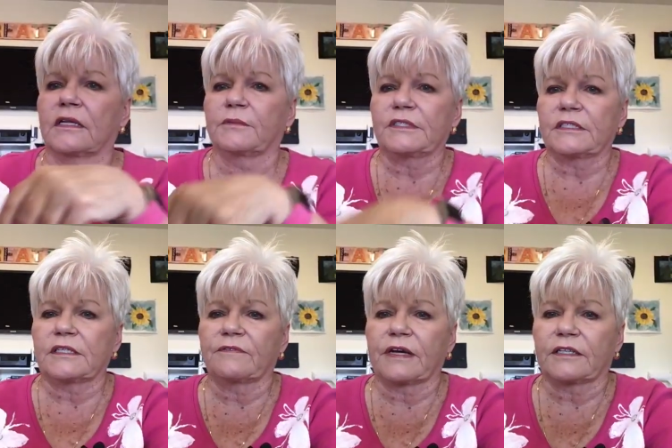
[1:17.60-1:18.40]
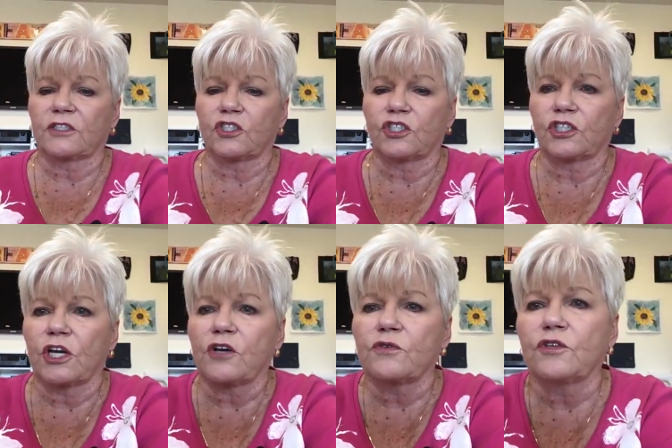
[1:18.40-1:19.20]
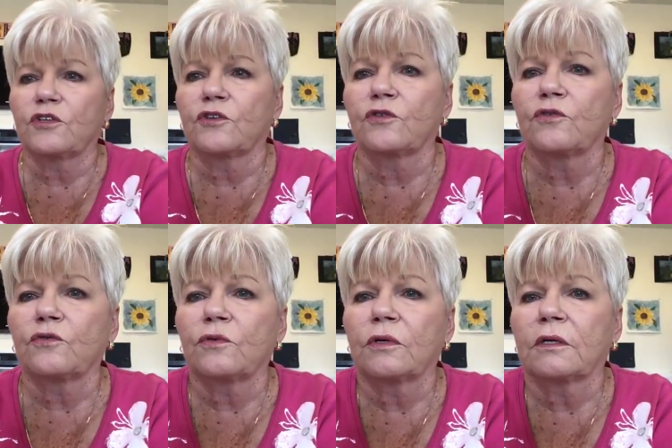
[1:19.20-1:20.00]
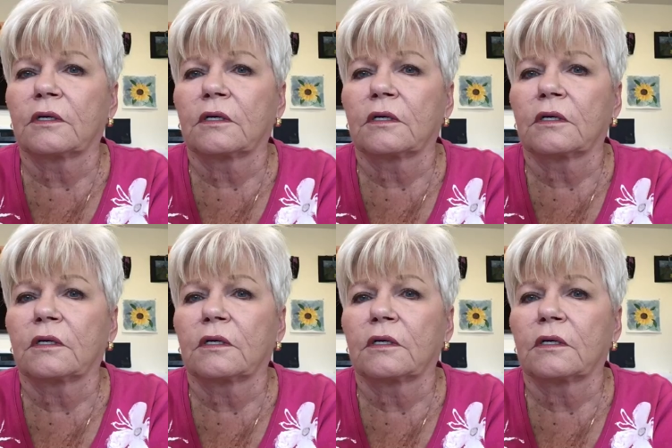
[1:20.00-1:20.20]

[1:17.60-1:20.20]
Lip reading: Let me see if I can show you